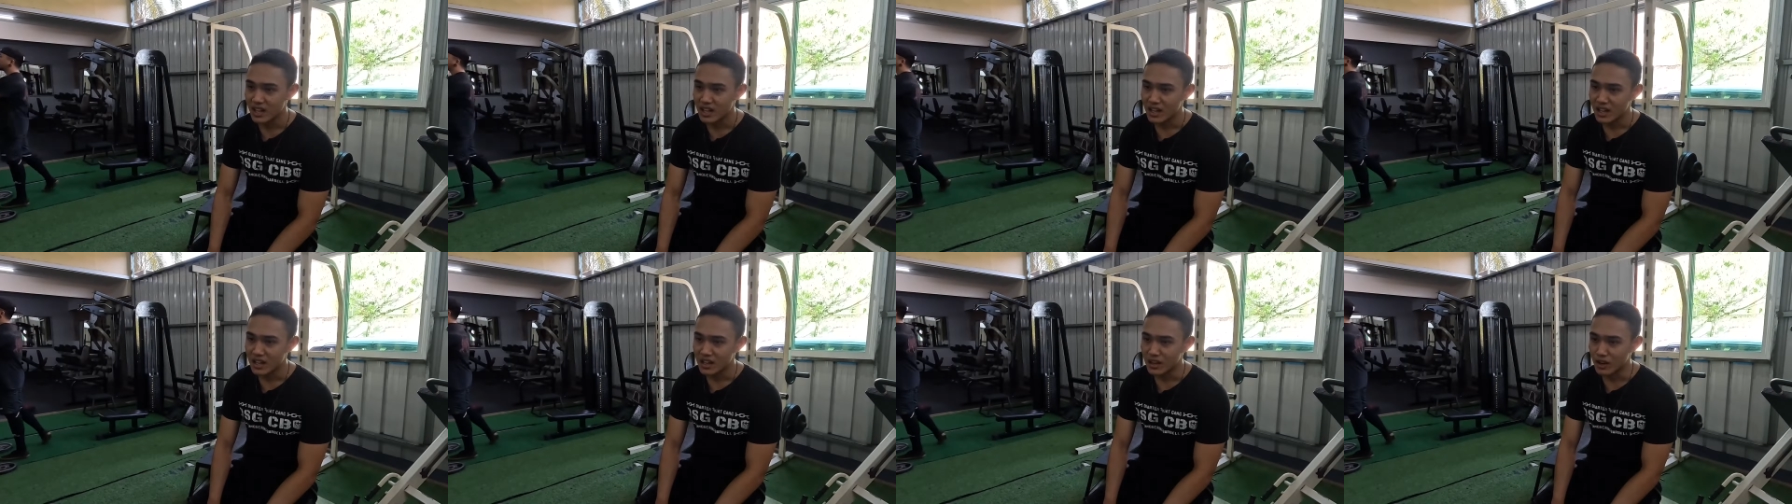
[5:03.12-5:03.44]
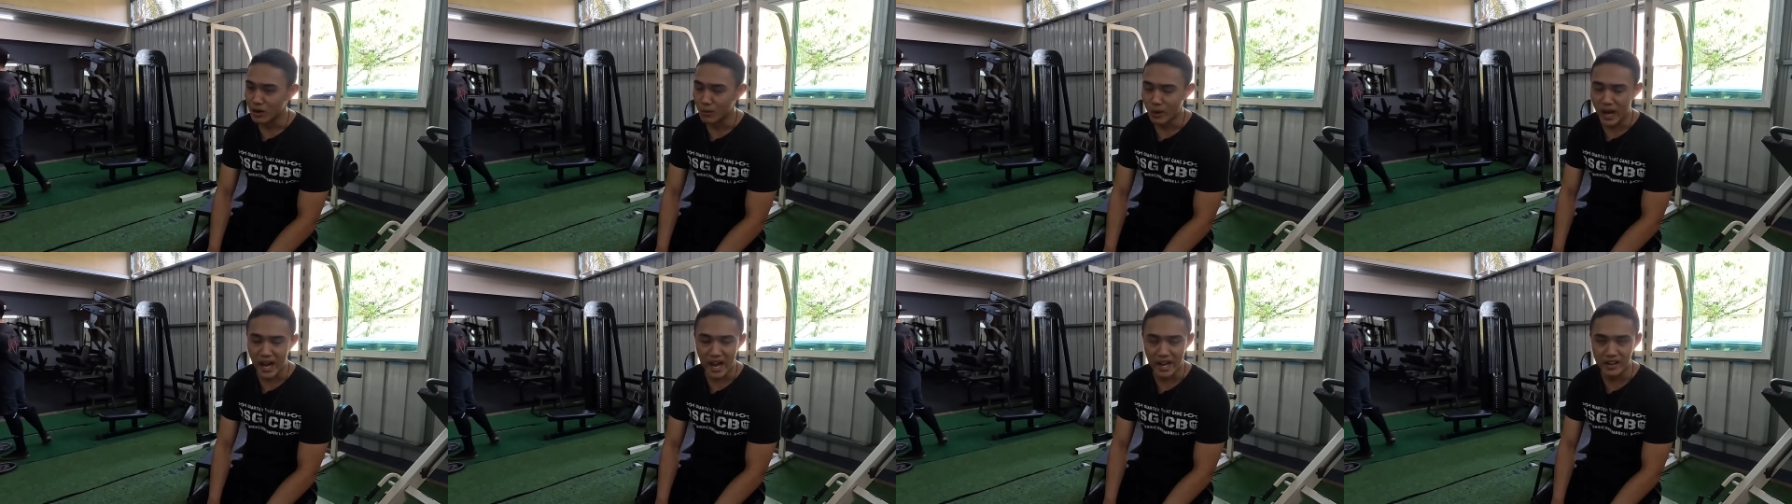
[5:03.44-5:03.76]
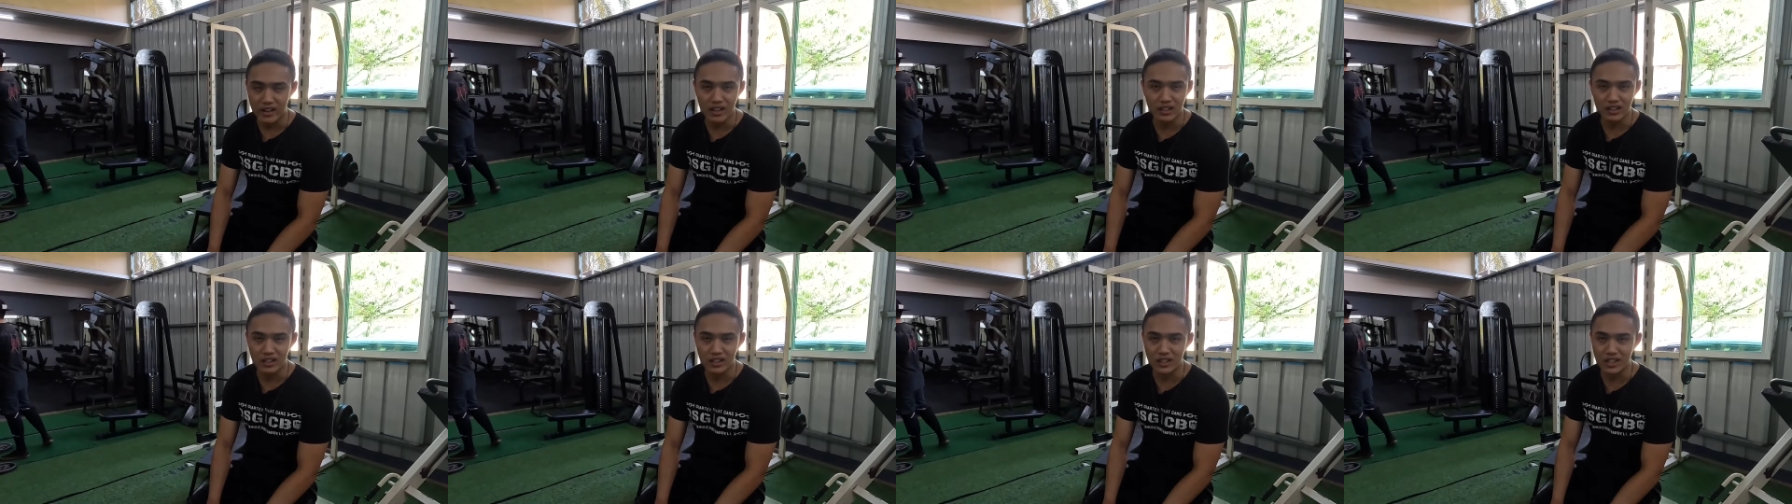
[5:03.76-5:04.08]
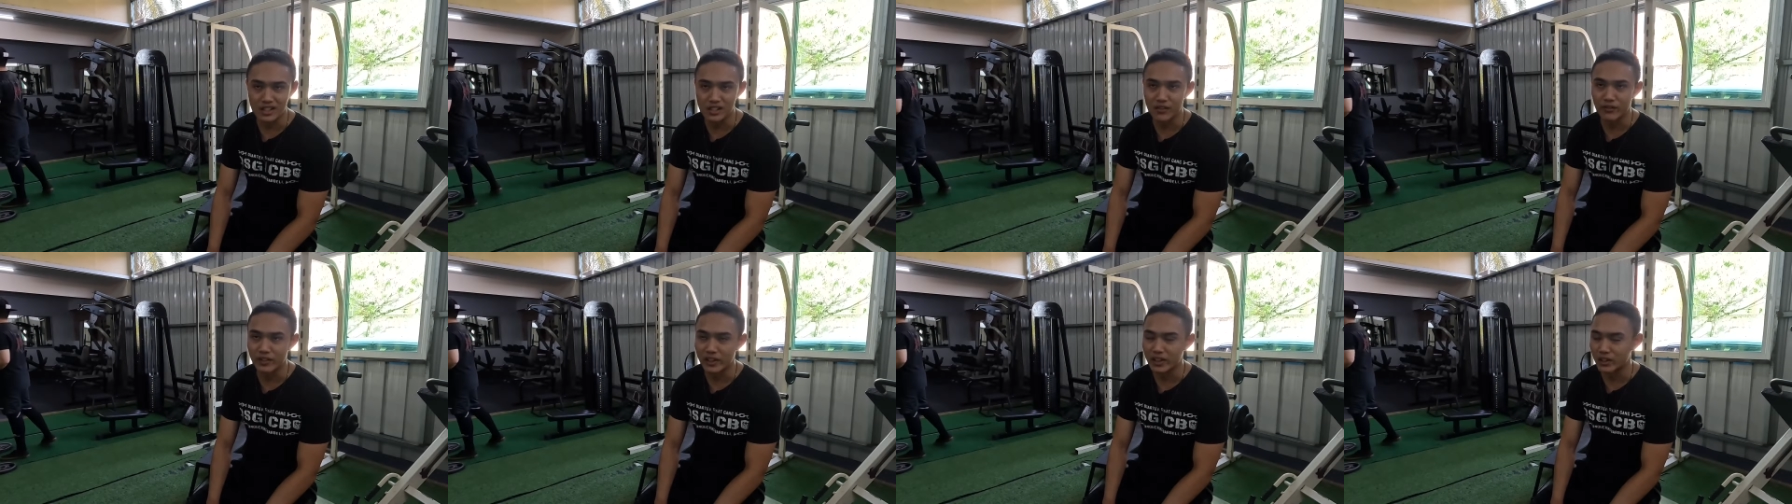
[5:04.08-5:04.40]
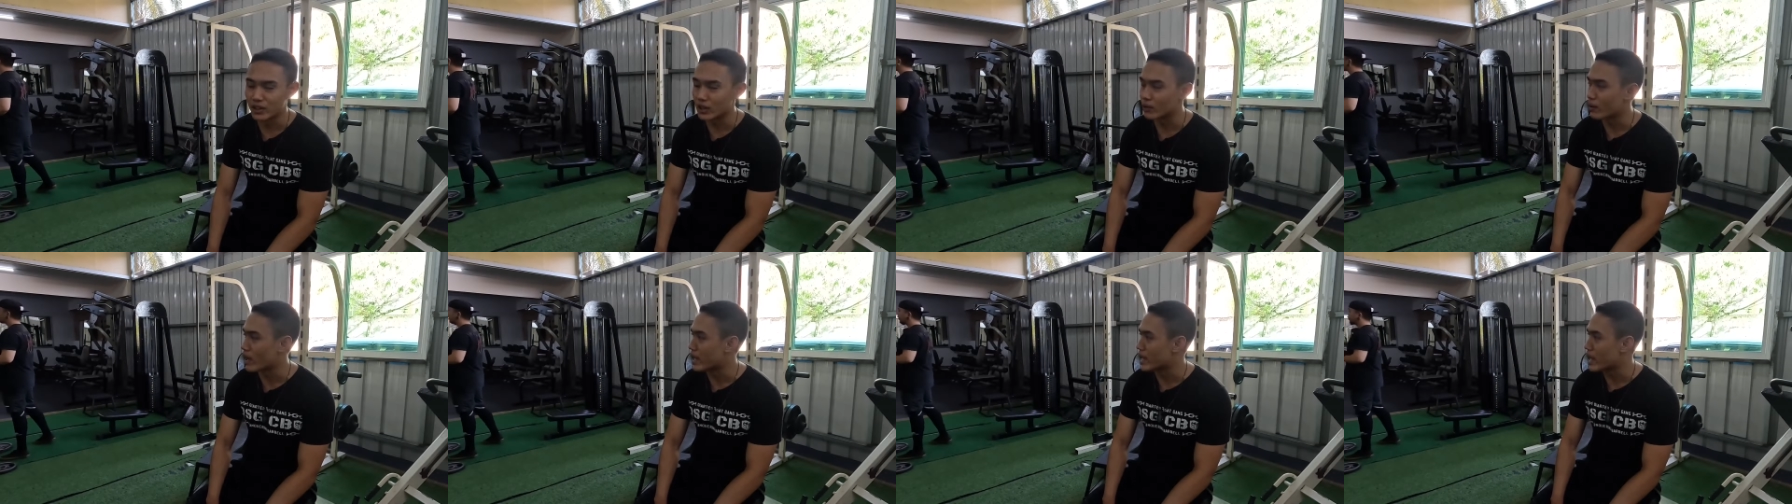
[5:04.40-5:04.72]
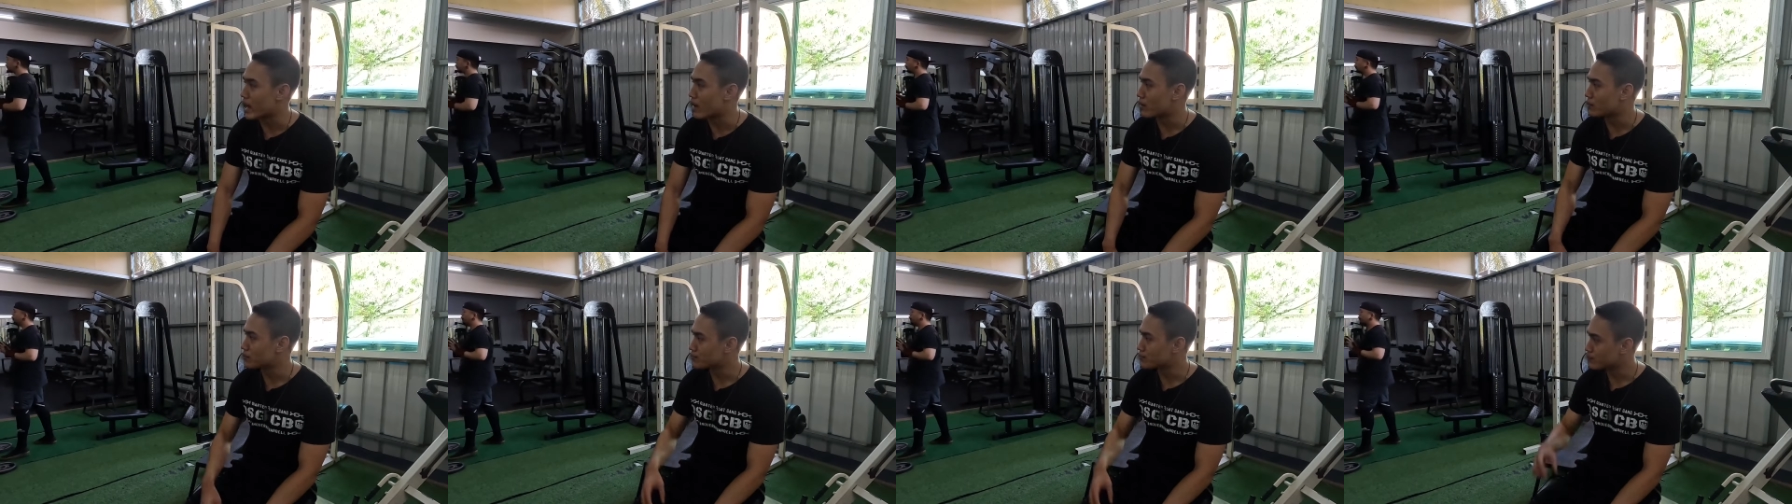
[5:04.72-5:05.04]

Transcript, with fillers: You know, my ab thing isn't feeling good right now.